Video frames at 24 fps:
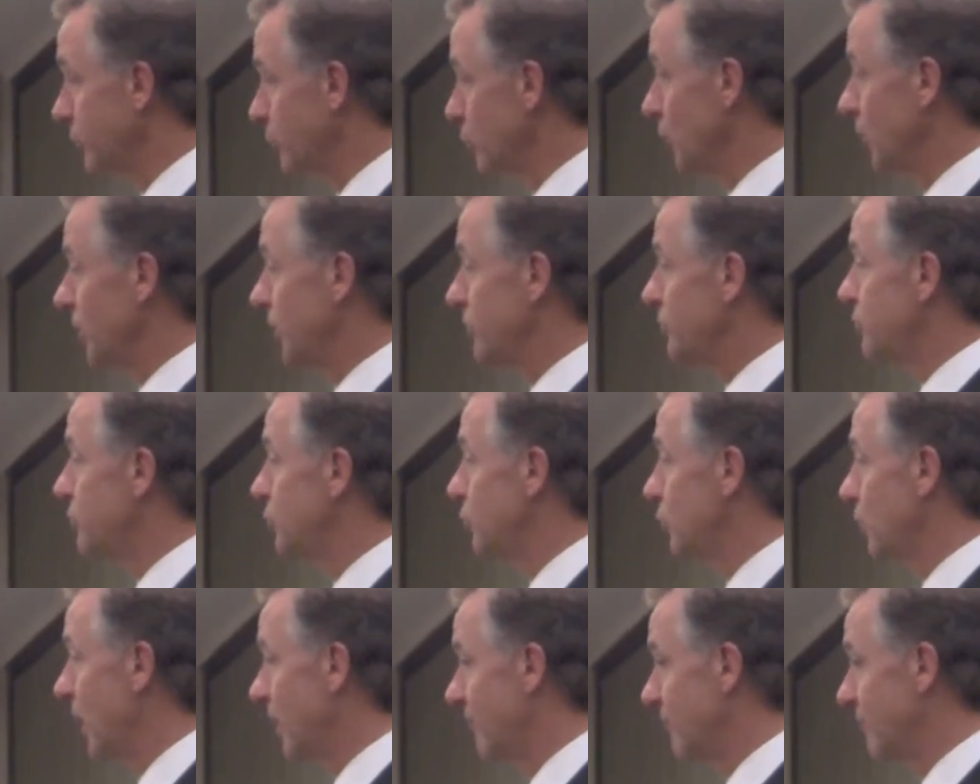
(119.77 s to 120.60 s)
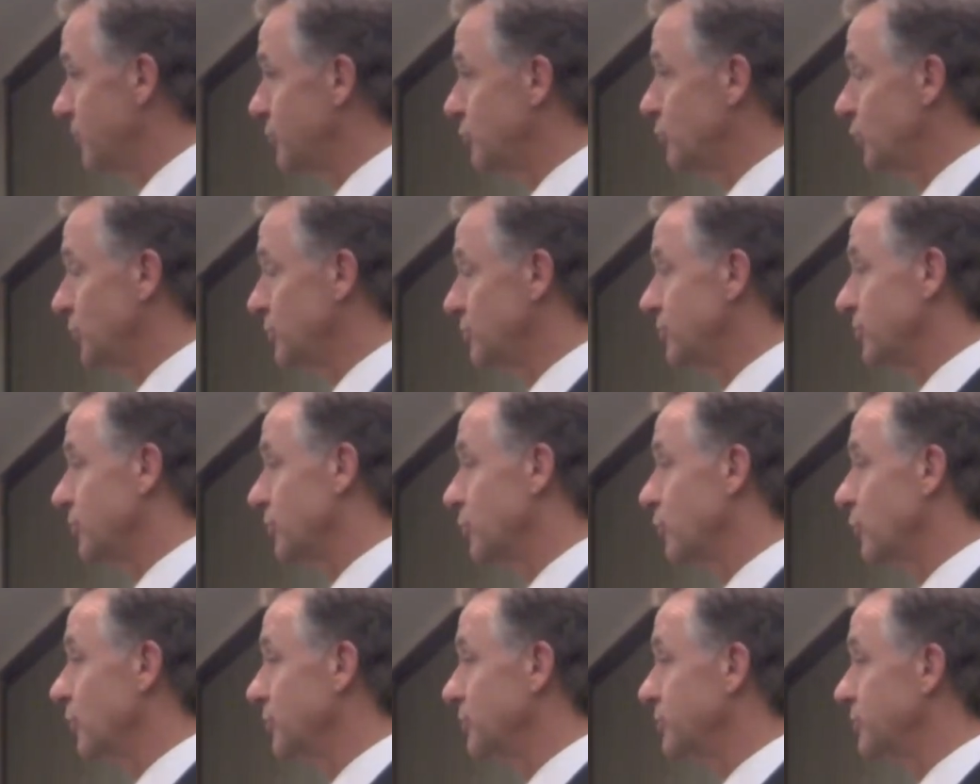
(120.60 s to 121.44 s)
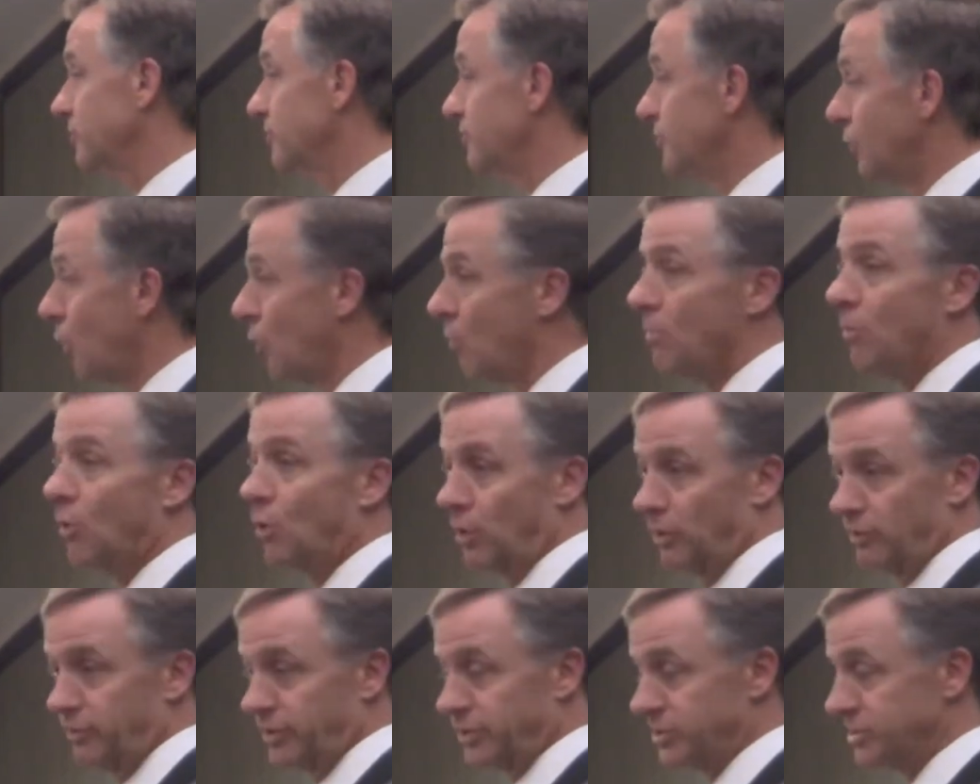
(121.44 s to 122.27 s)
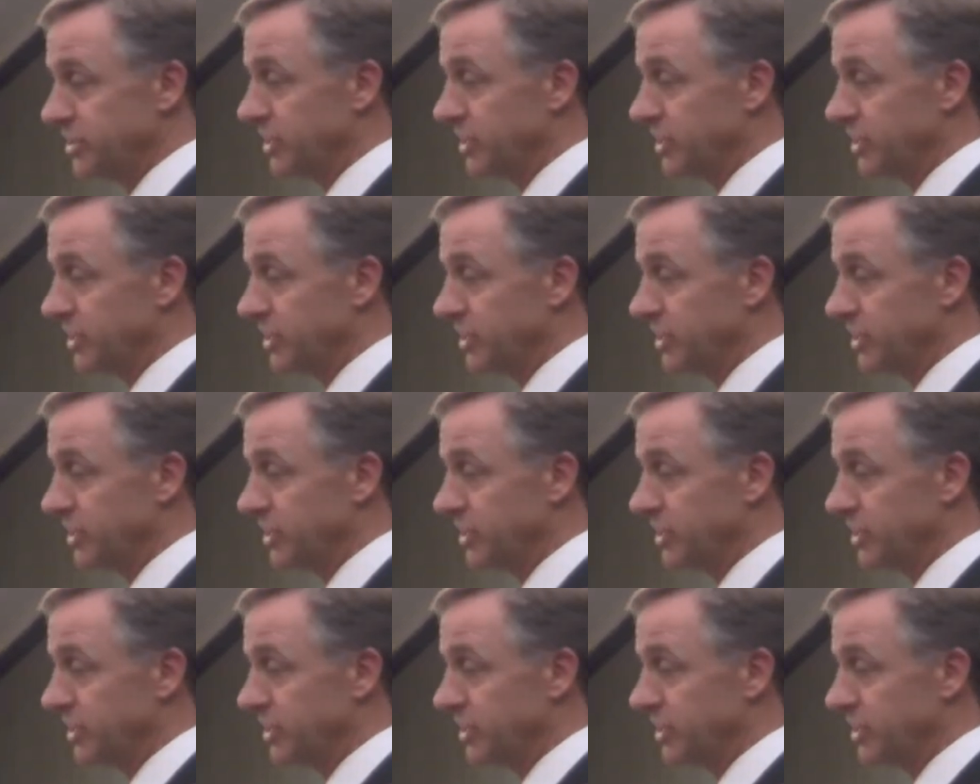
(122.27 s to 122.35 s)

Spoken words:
agreed to have a tuition increase of no more than